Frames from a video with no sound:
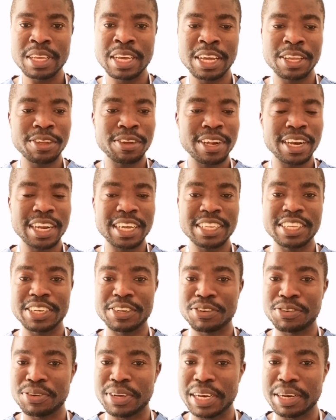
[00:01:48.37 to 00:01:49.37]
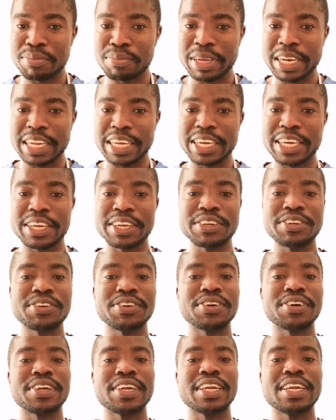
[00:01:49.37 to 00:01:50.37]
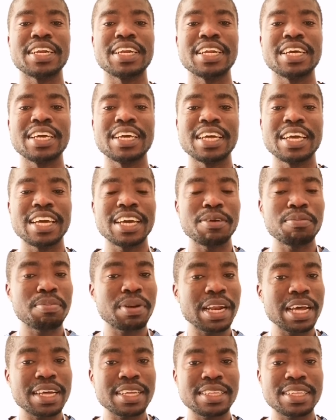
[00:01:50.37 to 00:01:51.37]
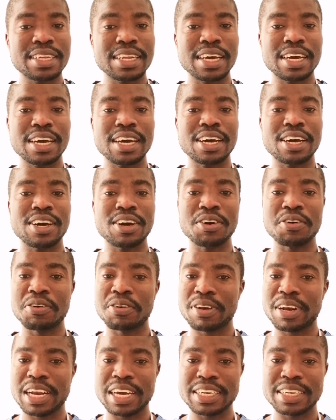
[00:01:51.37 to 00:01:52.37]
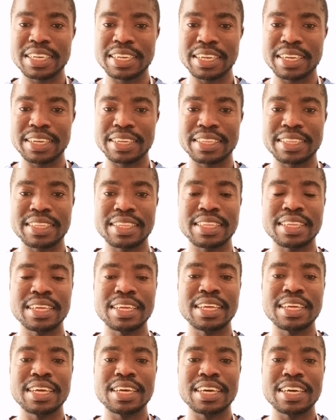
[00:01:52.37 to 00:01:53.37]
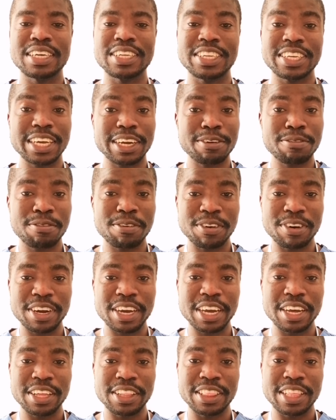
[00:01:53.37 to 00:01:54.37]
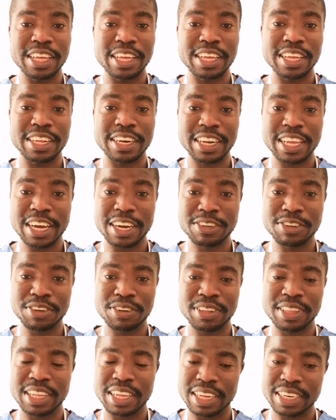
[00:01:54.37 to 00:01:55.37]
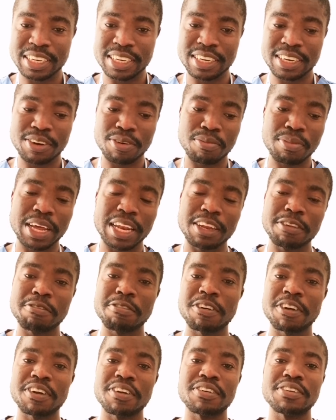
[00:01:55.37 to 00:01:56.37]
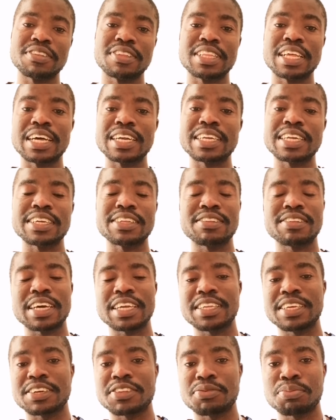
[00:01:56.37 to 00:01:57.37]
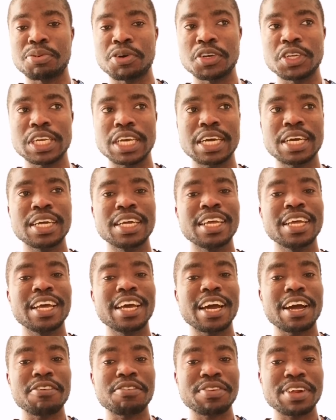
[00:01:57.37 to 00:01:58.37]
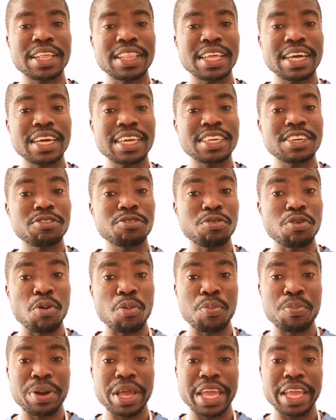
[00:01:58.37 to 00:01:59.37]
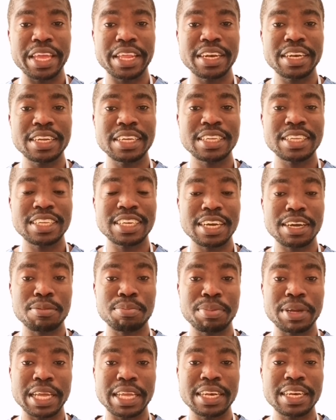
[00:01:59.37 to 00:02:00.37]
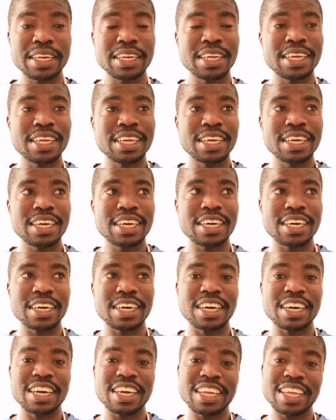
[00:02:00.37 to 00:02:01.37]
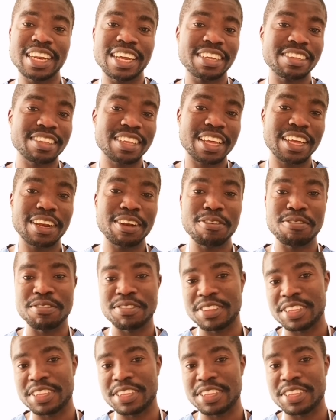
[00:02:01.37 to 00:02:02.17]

Are you allergic to any medication, plaster or latex? Check for the reaction that normally follows that such exposure. After that, for pain, check pain in a scale of